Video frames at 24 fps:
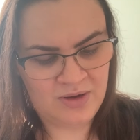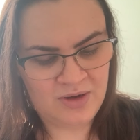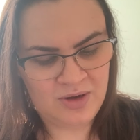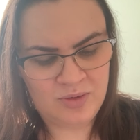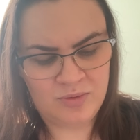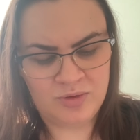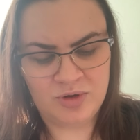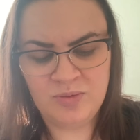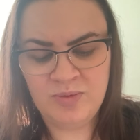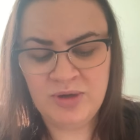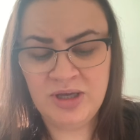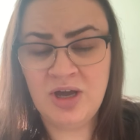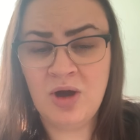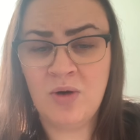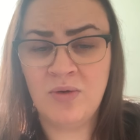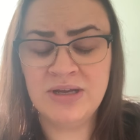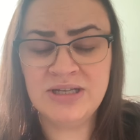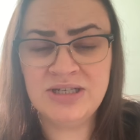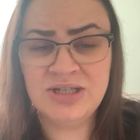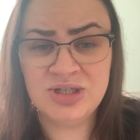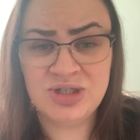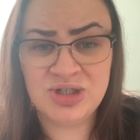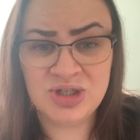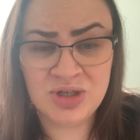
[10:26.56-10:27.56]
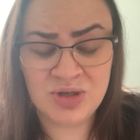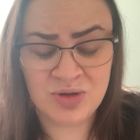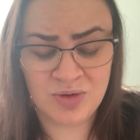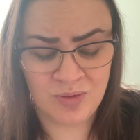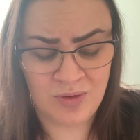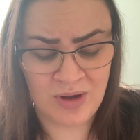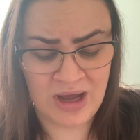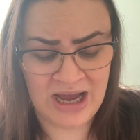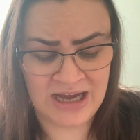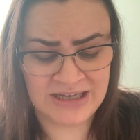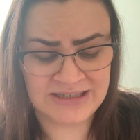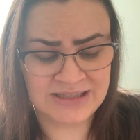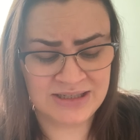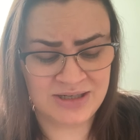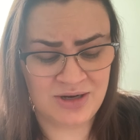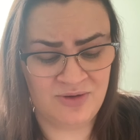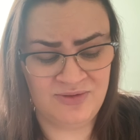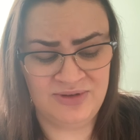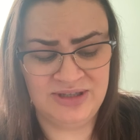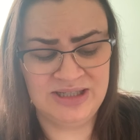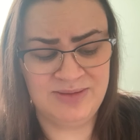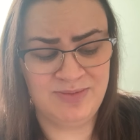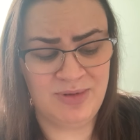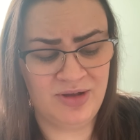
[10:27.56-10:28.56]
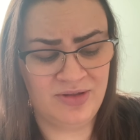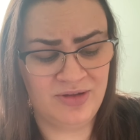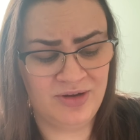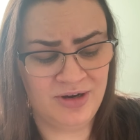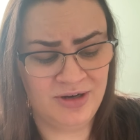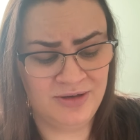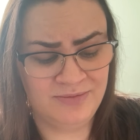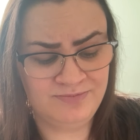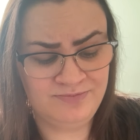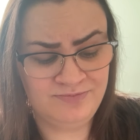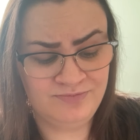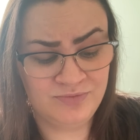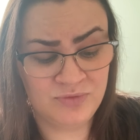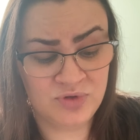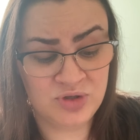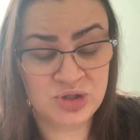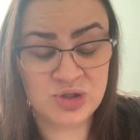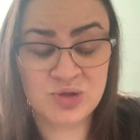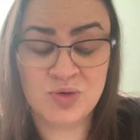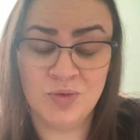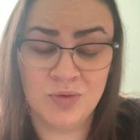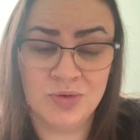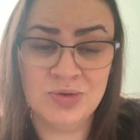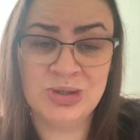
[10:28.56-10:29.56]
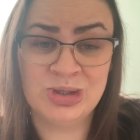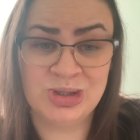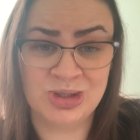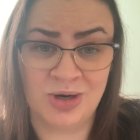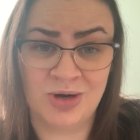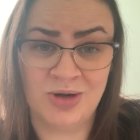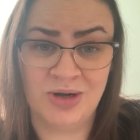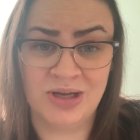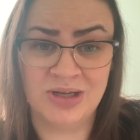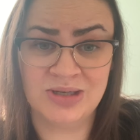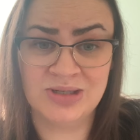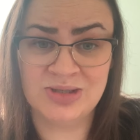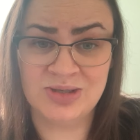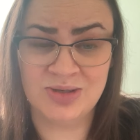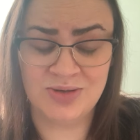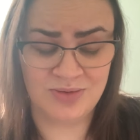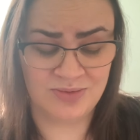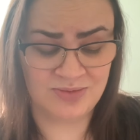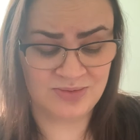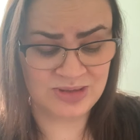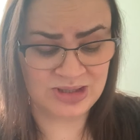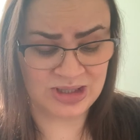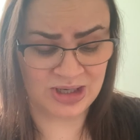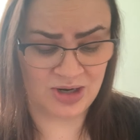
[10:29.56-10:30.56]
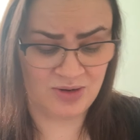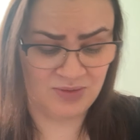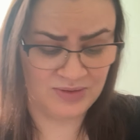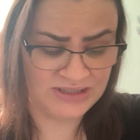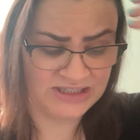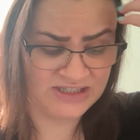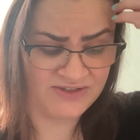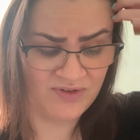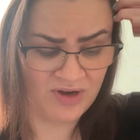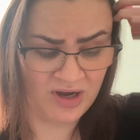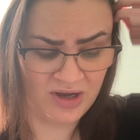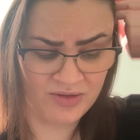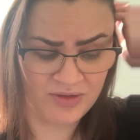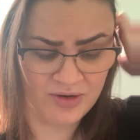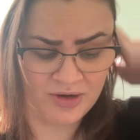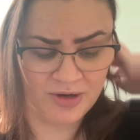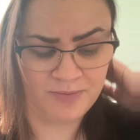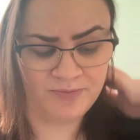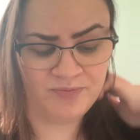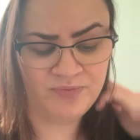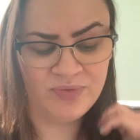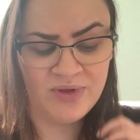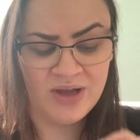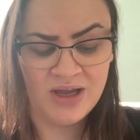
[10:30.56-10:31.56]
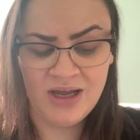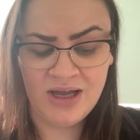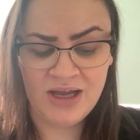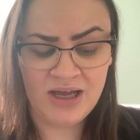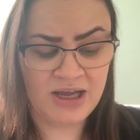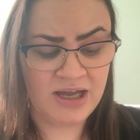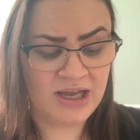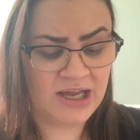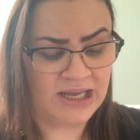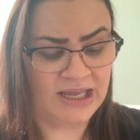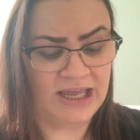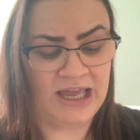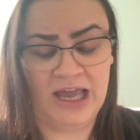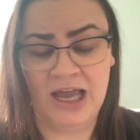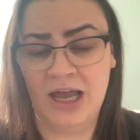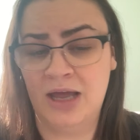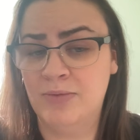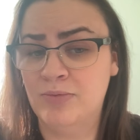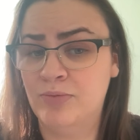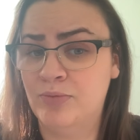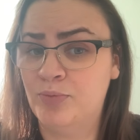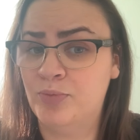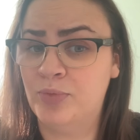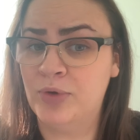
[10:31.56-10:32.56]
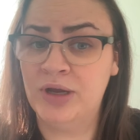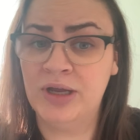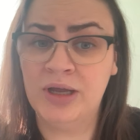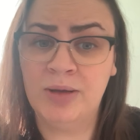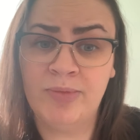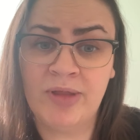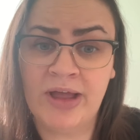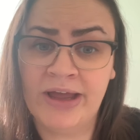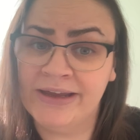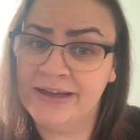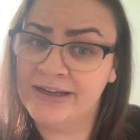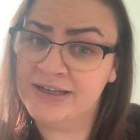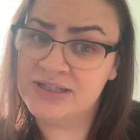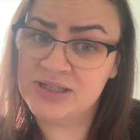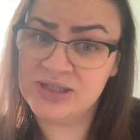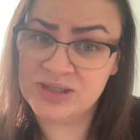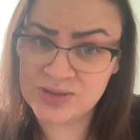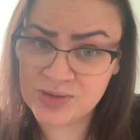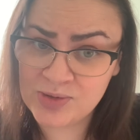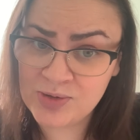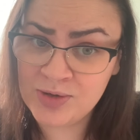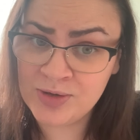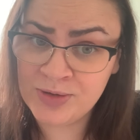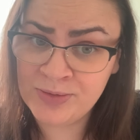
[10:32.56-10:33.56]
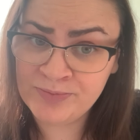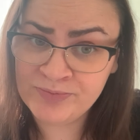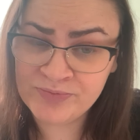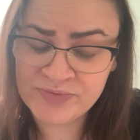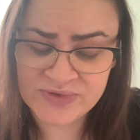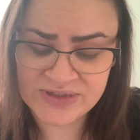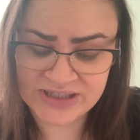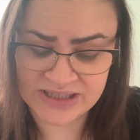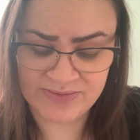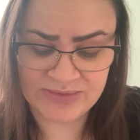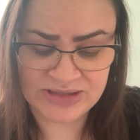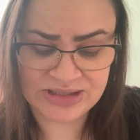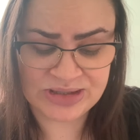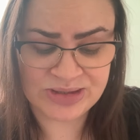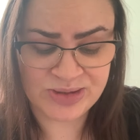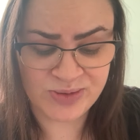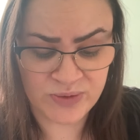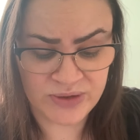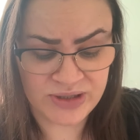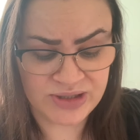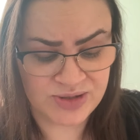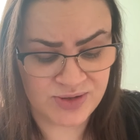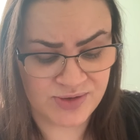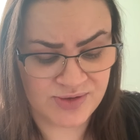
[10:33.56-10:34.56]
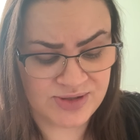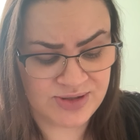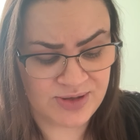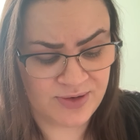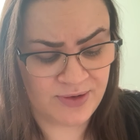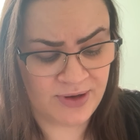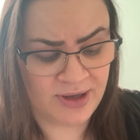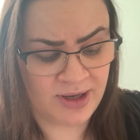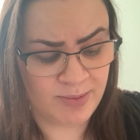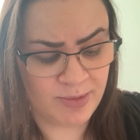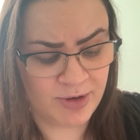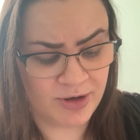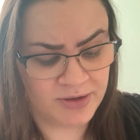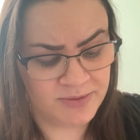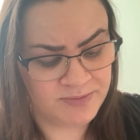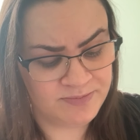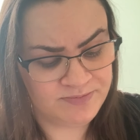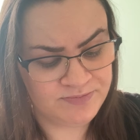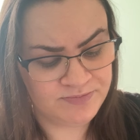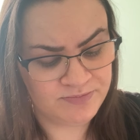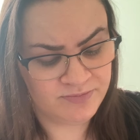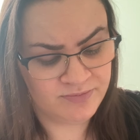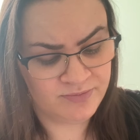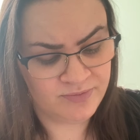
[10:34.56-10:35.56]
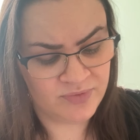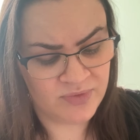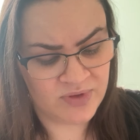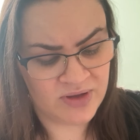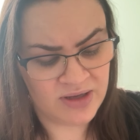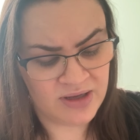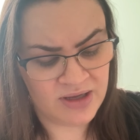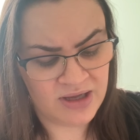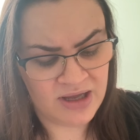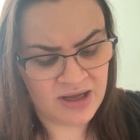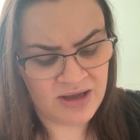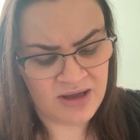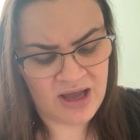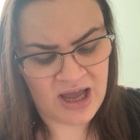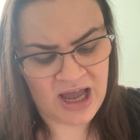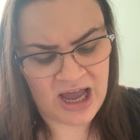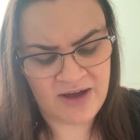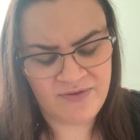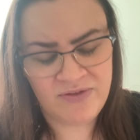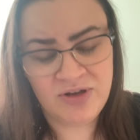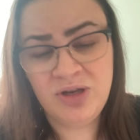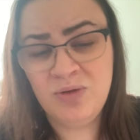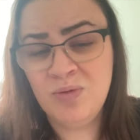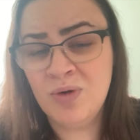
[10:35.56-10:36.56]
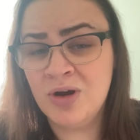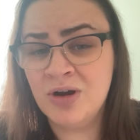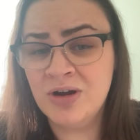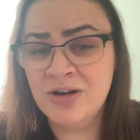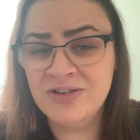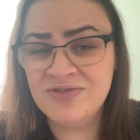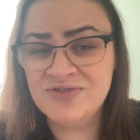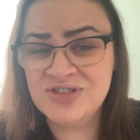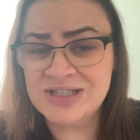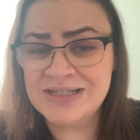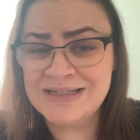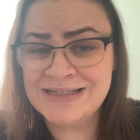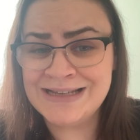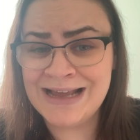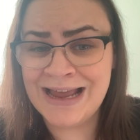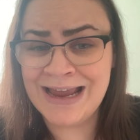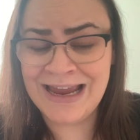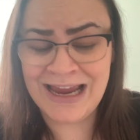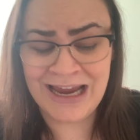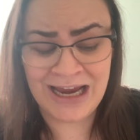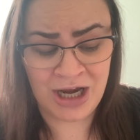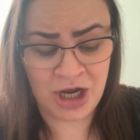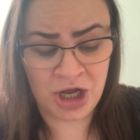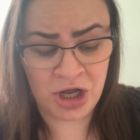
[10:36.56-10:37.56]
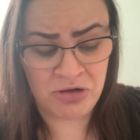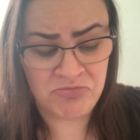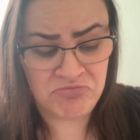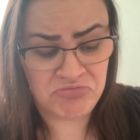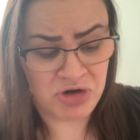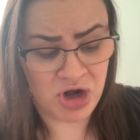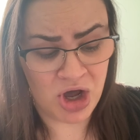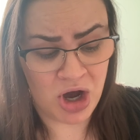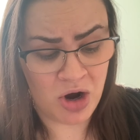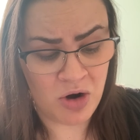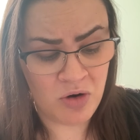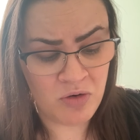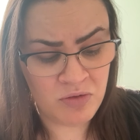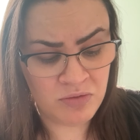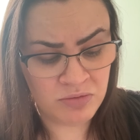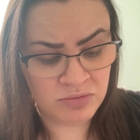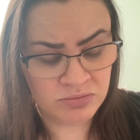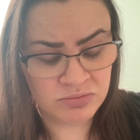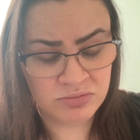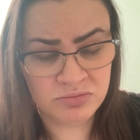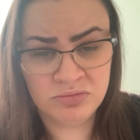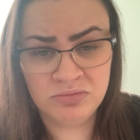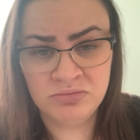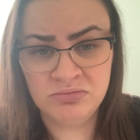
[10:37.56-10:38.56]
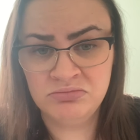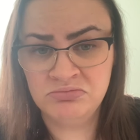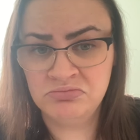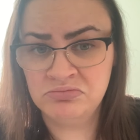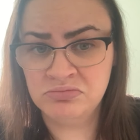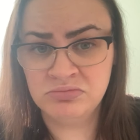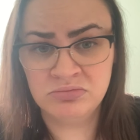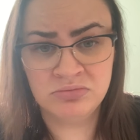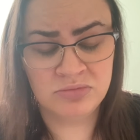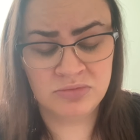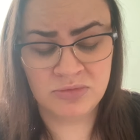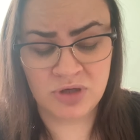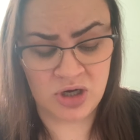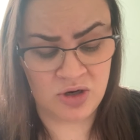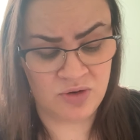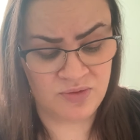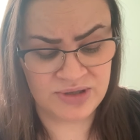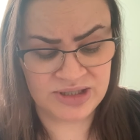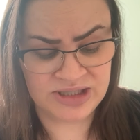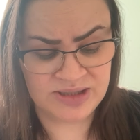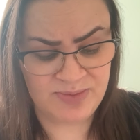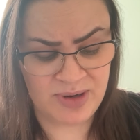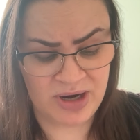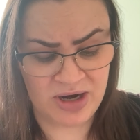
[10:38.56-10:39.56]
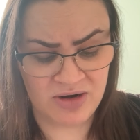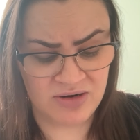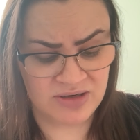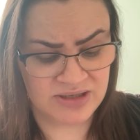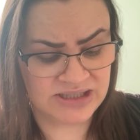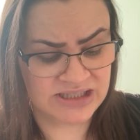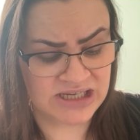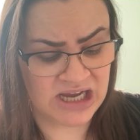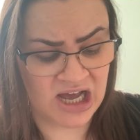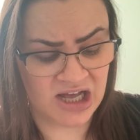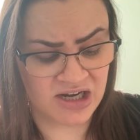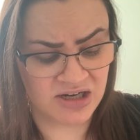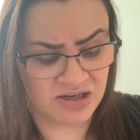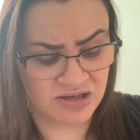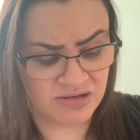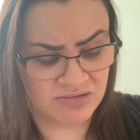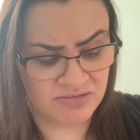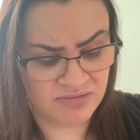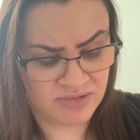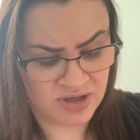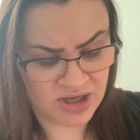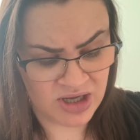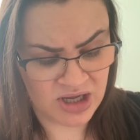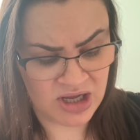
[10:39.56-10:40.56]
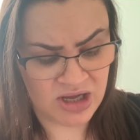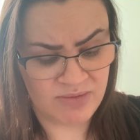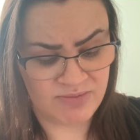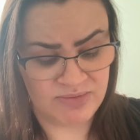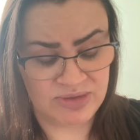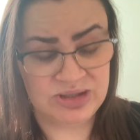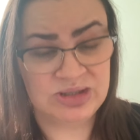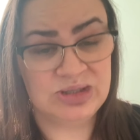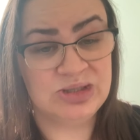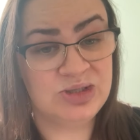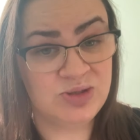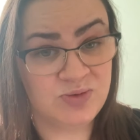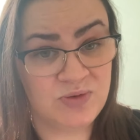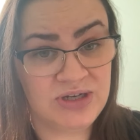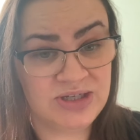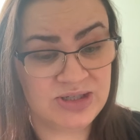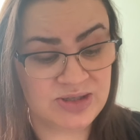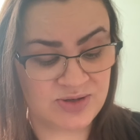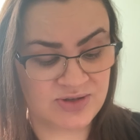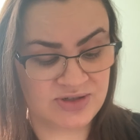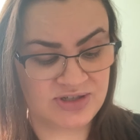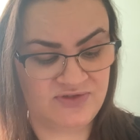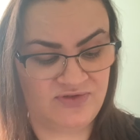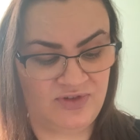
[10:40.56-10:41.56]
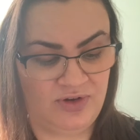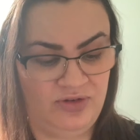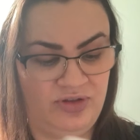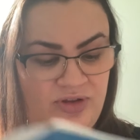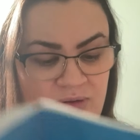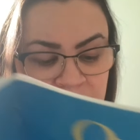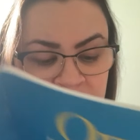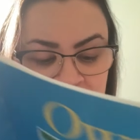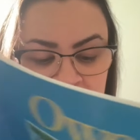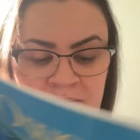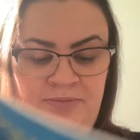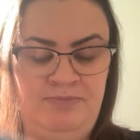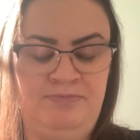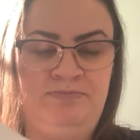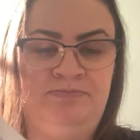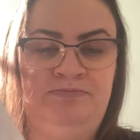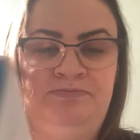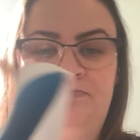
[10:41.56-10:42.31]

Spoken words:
What are we going to do? Asked Owen's mother. School's starting soon, said Owen's father. Can't bring a blanket to school, said Mrs. Tweezers, their neighbor. Haven't you heard of just saying no? Owen's parents hadn't. Mrs. Tweezers filled them in.